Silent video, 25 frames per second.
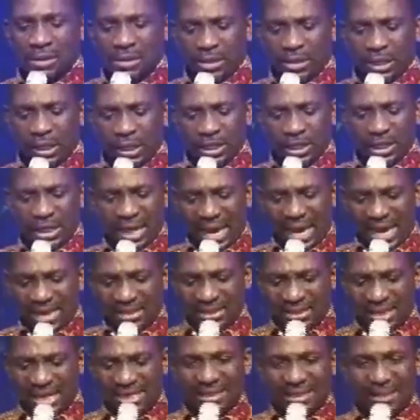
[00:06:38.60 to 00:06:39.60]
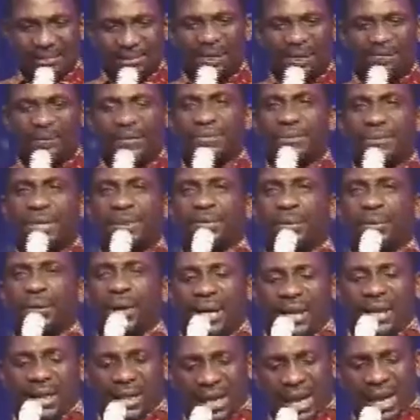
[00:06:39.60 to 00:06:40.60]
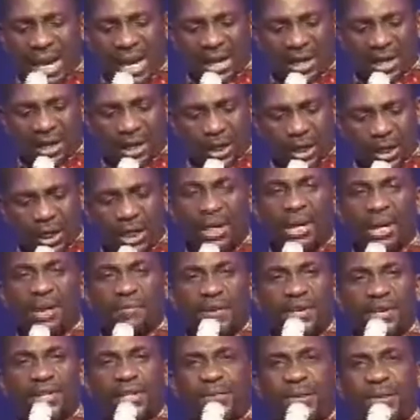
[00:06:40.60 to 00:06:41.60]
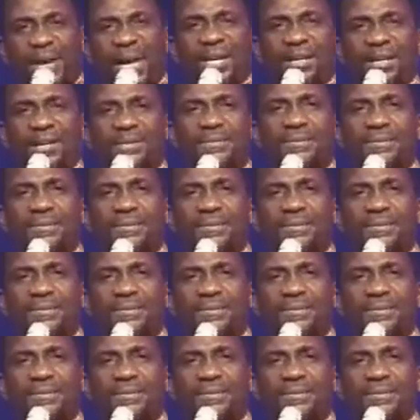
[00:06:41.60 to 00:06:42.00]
In Isaiah chapter fifty-three and in verse five,